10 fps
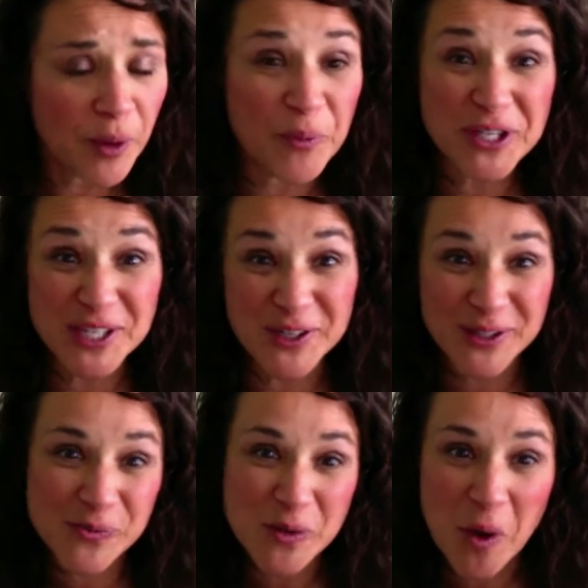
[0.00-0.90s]
Boys and
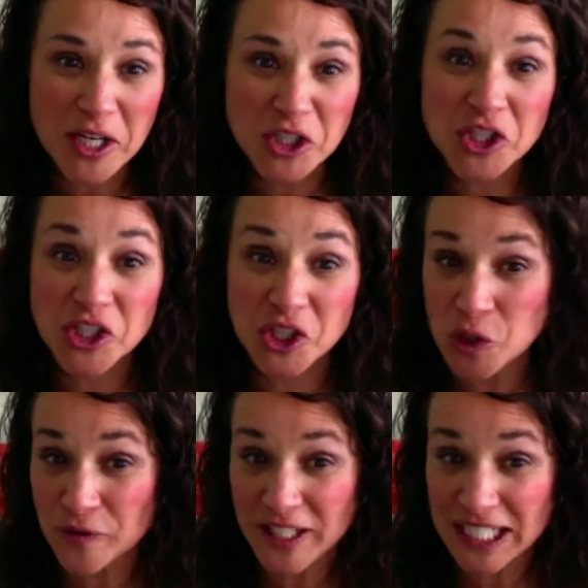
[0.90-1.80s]
girls, we watched
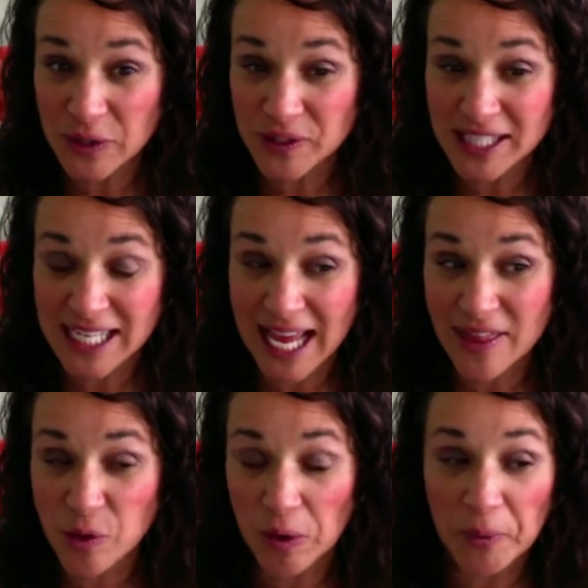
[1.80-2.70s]
two videos today.
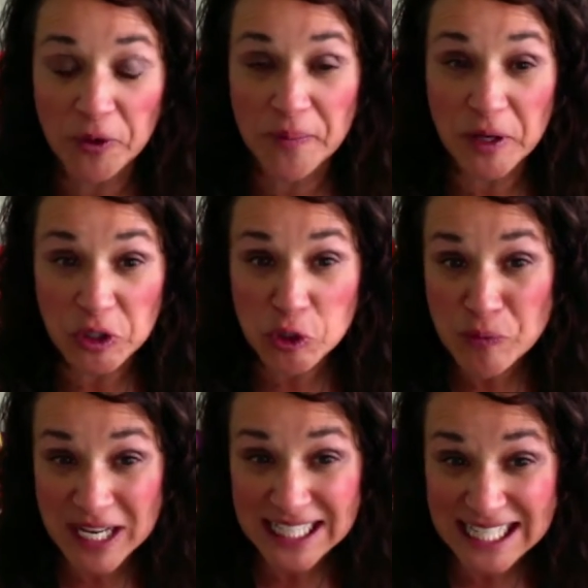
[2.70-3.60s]
They were both about two
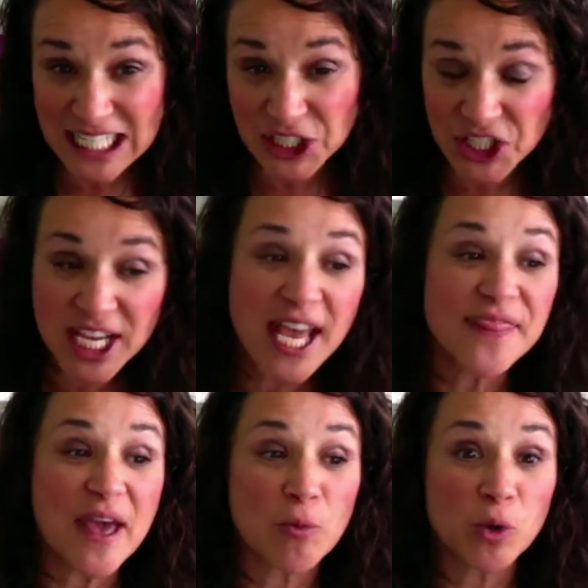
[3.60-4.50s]
minutes each
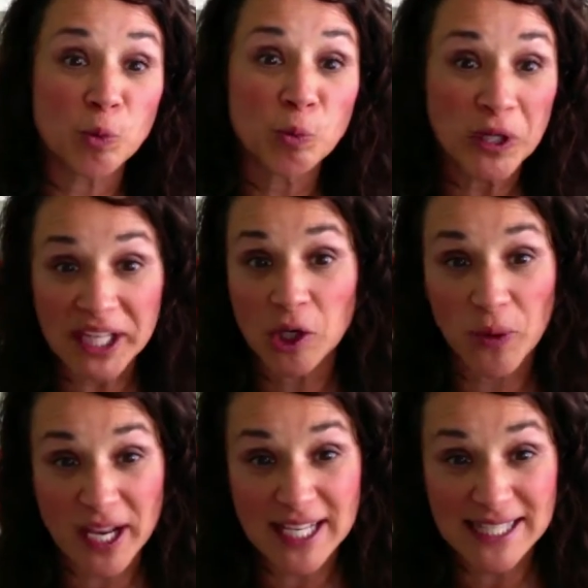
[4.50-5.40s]
that were really
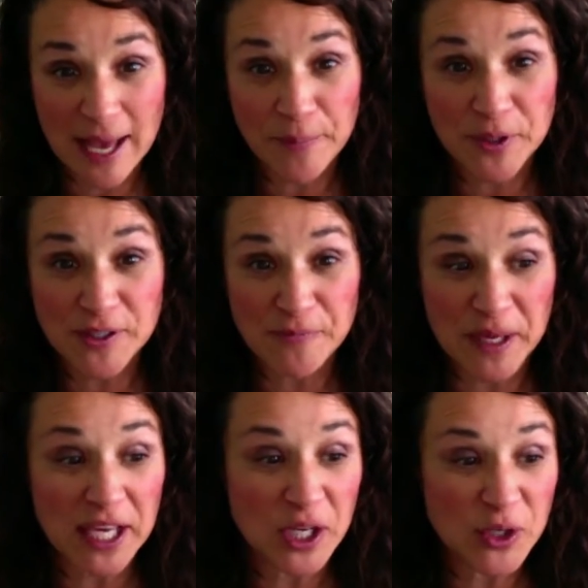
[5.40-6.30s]
great examples of
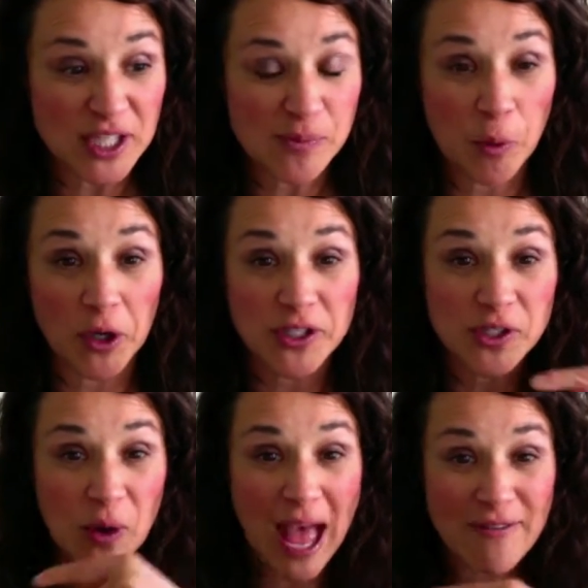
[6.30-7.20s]
being a good sport.
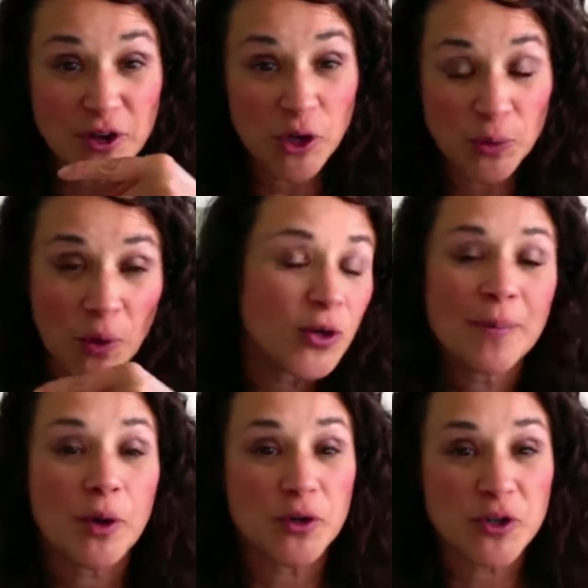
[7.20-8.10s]
So have your grown up
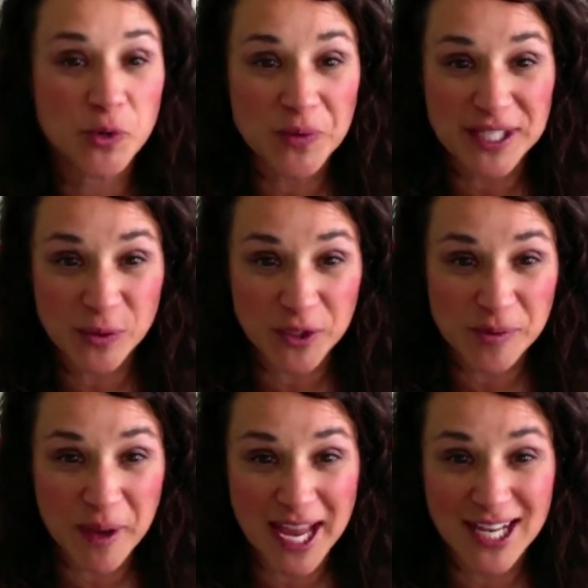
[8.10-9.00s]
go to the resource
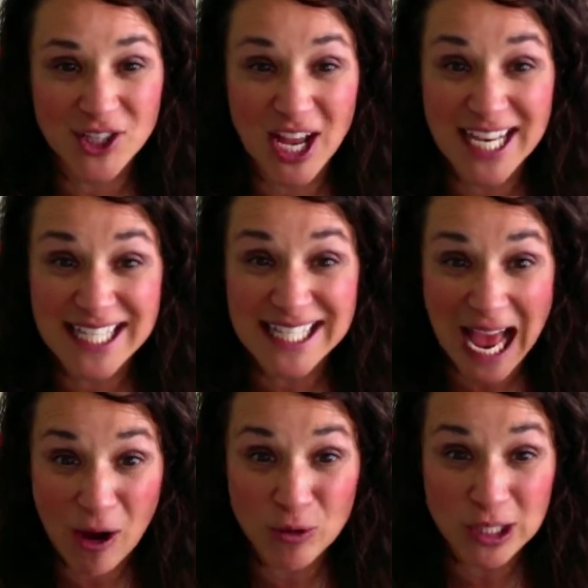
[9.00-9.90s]
page and
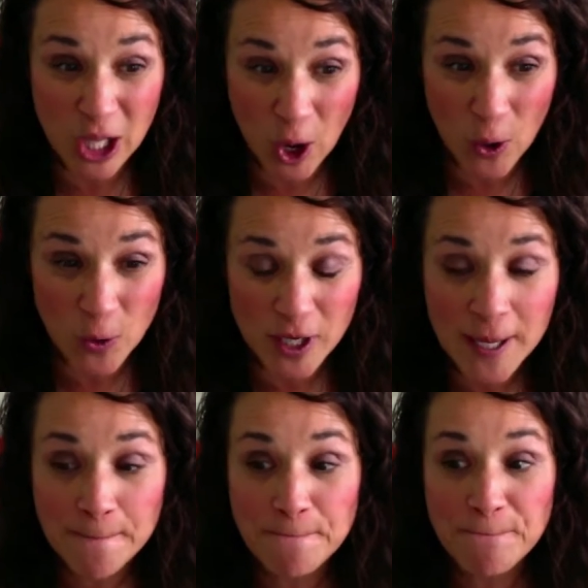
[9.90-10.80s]
download
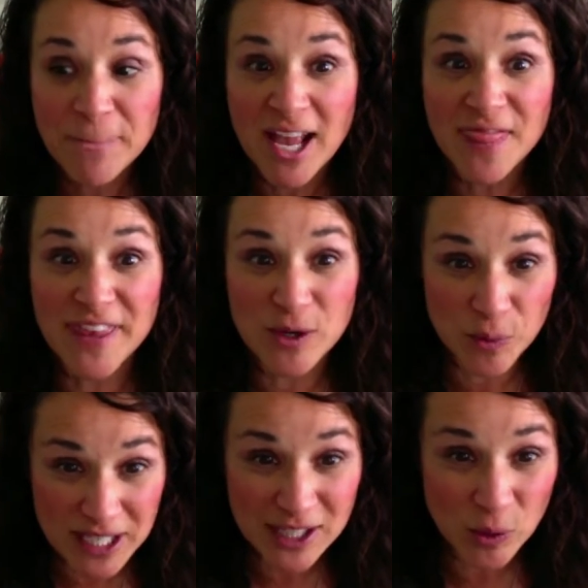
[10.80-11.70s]
the
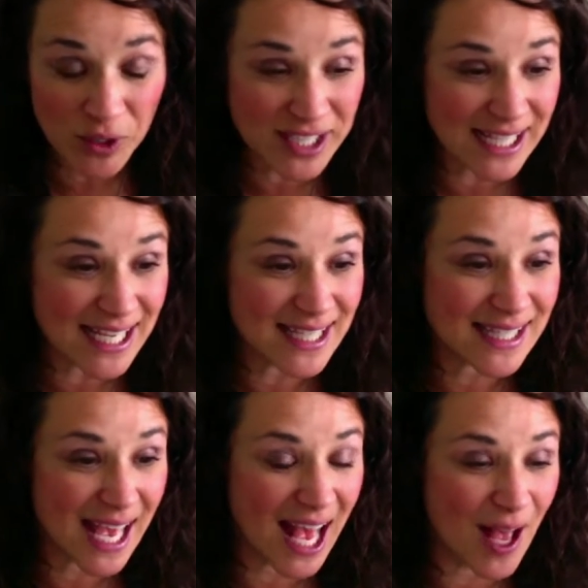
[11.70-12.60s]
resources.
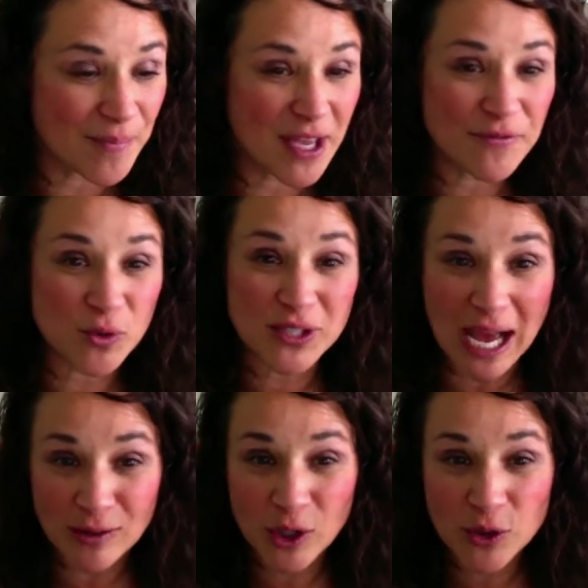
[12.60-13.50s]
Um, if you
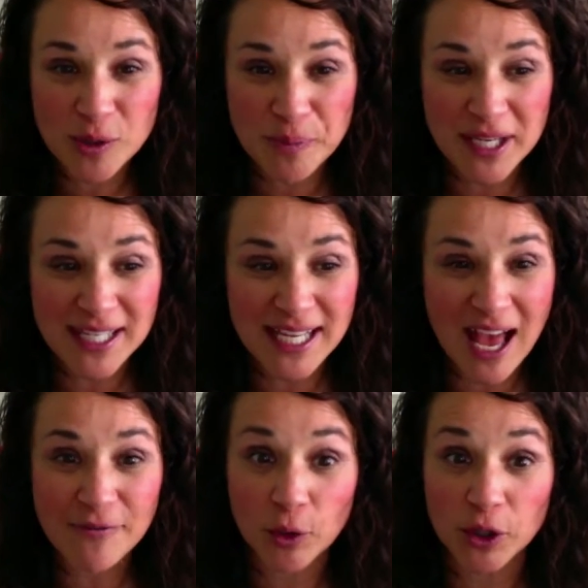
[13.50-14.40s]
download the
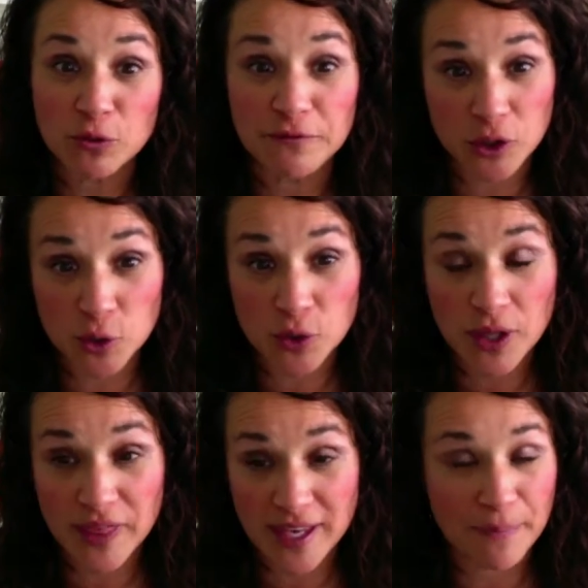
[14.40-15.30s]
PDF or you view
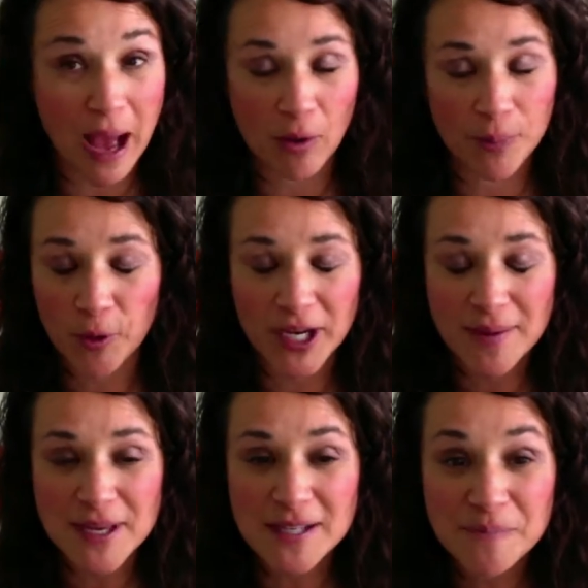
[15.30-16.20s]
the PowerPoint, I
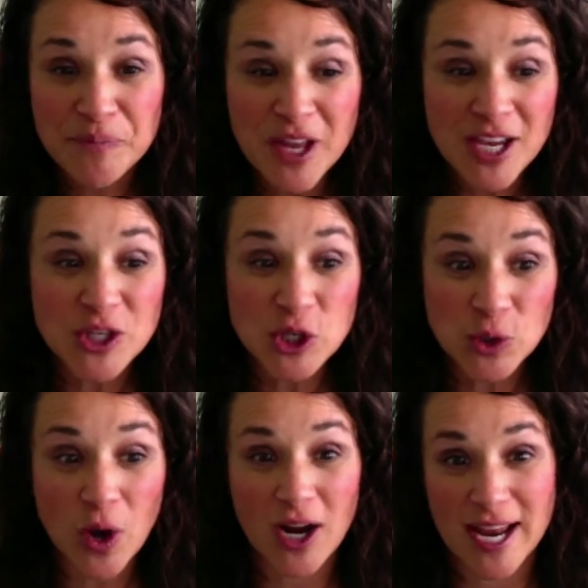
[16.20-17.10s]
mean,
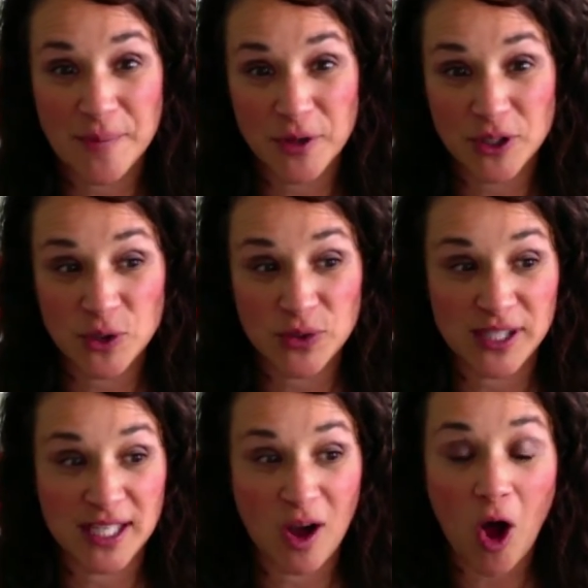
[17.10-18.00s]
you are able to
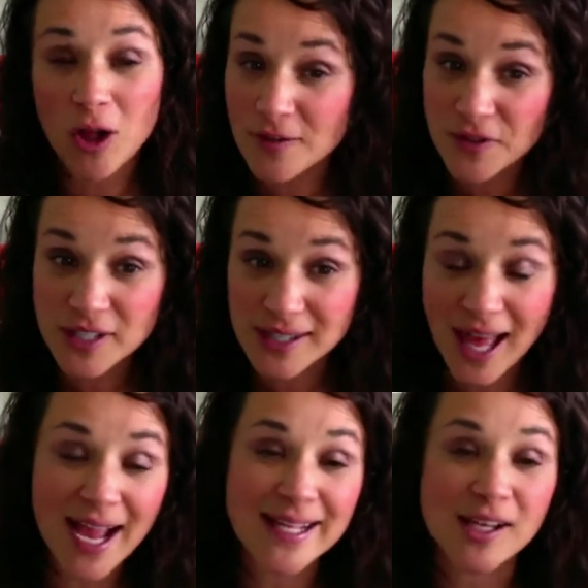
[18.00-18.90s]
see all of the
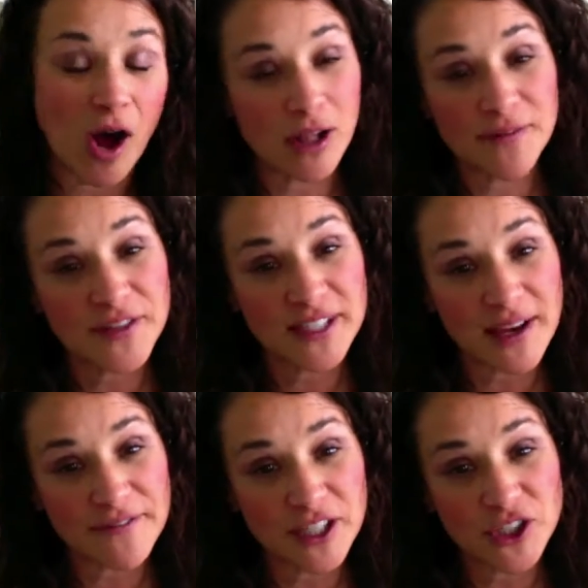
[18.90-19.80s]
slides, all of the
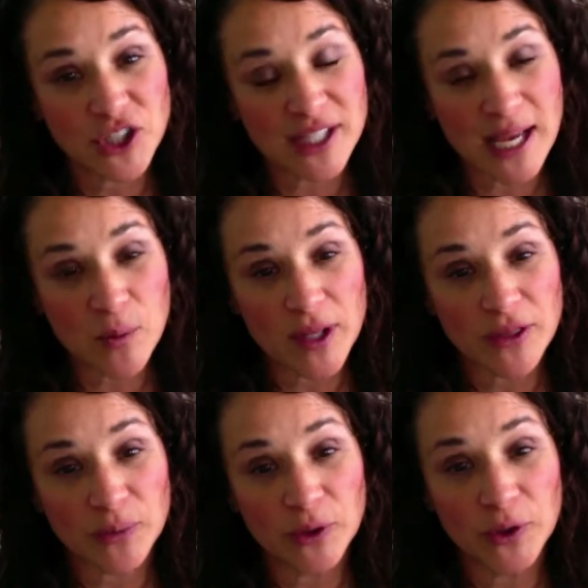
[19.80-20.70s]
definitions I went
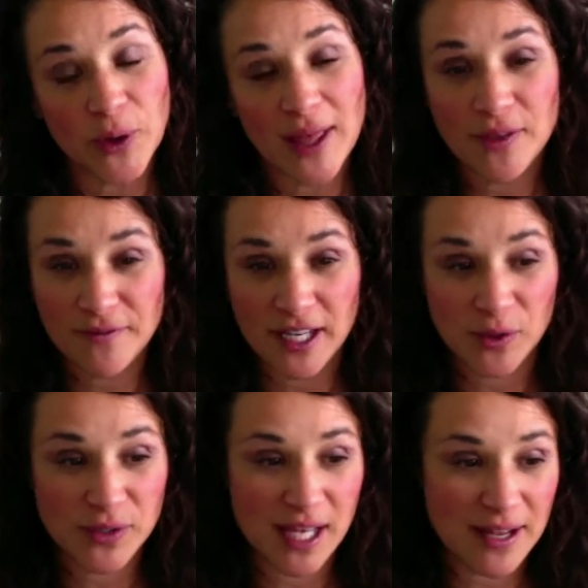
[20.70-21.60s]
through, and the
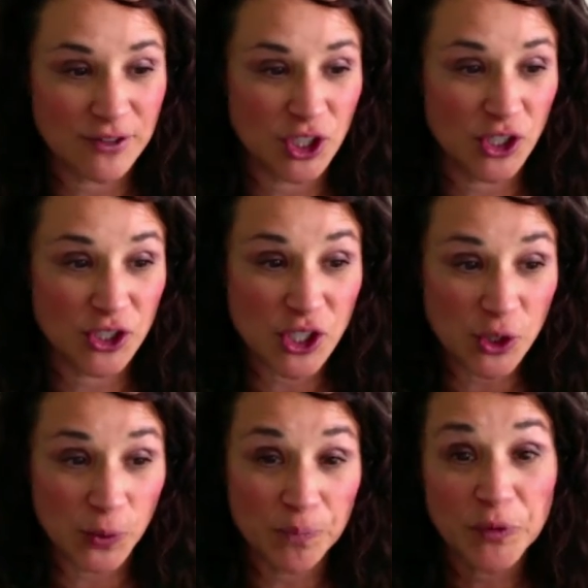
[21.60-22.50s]
videos that I've shared
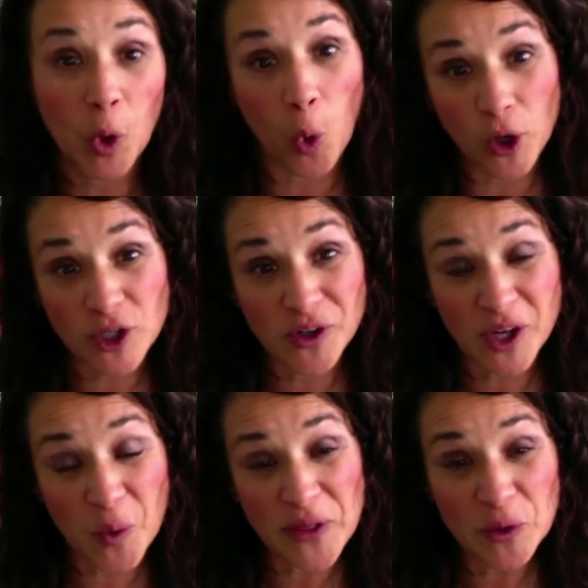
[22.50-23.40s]
too. Or you can
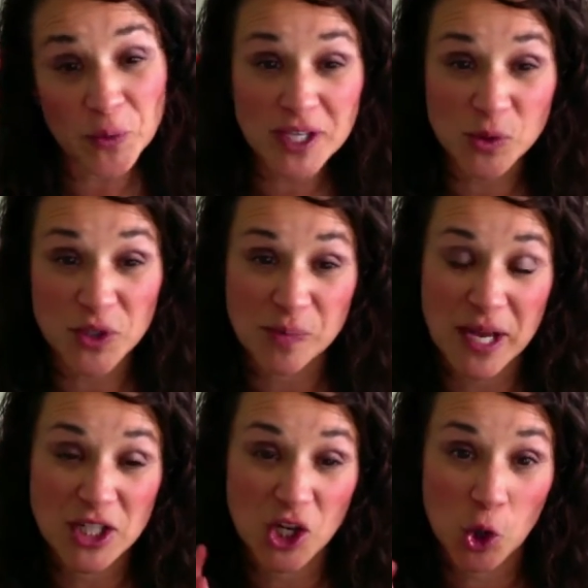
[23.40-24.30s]
go on the resource
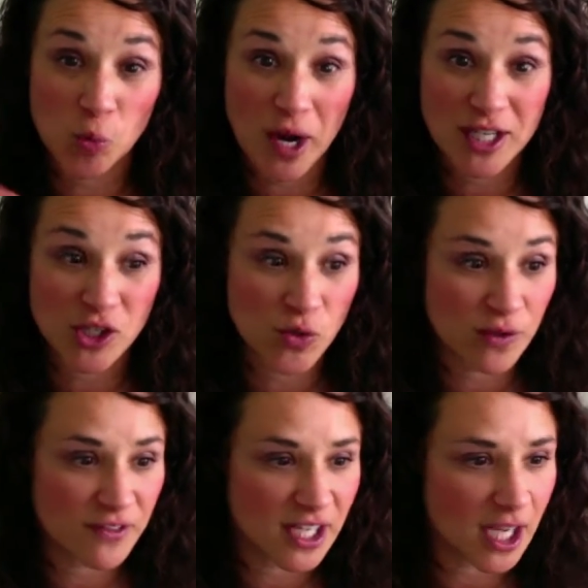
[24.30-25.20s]
page and go right to the
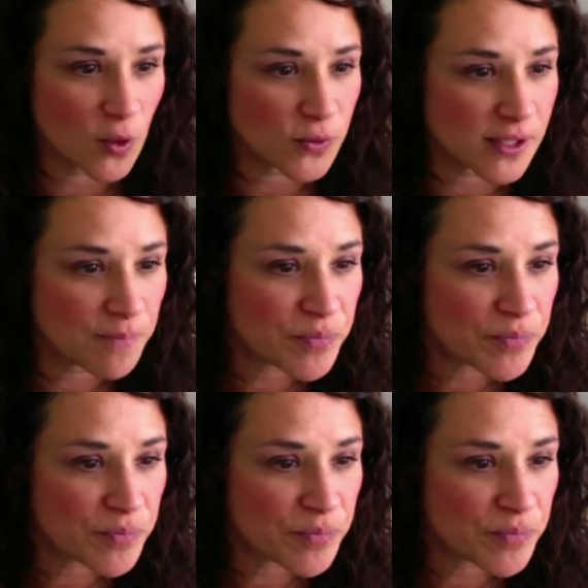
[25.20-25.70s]
videos.